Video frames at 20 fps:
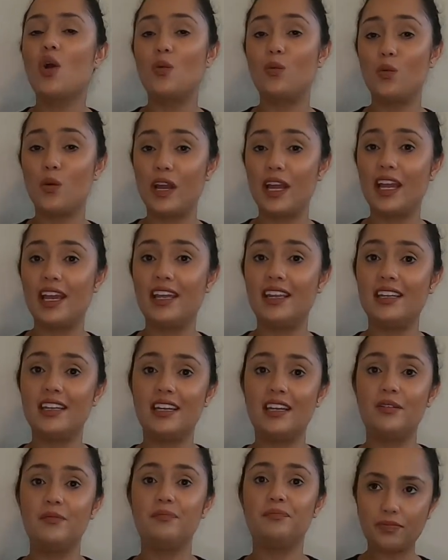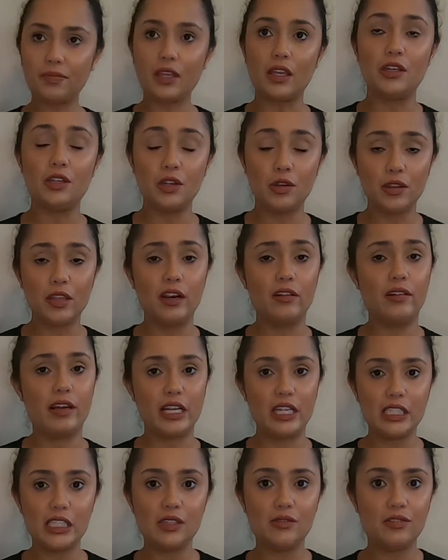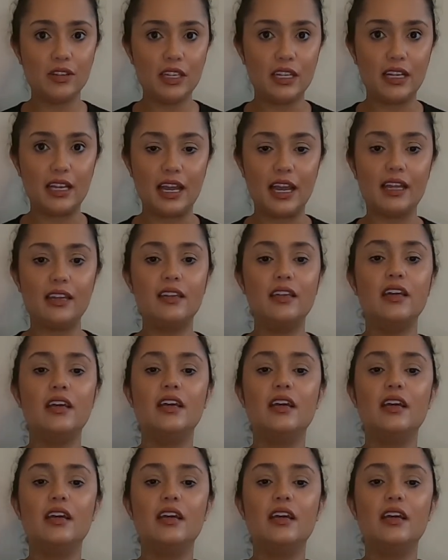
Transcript: when they're ready to feed again.